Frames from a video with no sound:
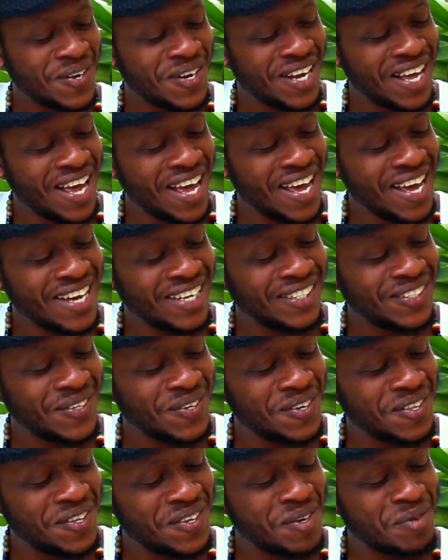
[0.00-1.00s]
Sold I
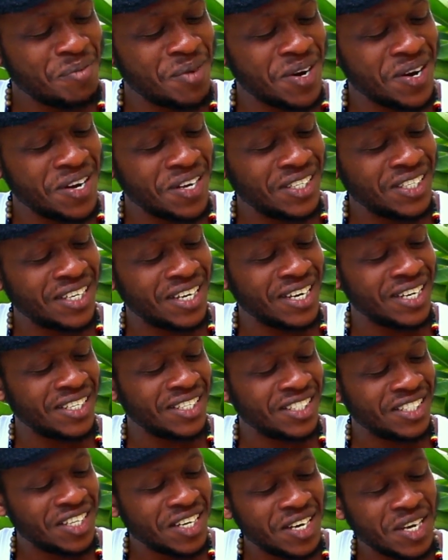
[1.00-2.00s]
to the
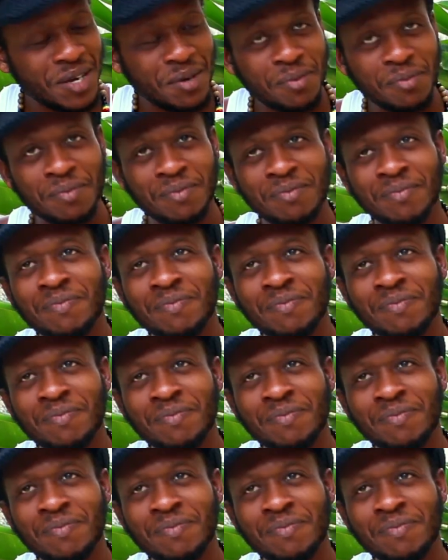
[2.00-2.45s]
merchant ship.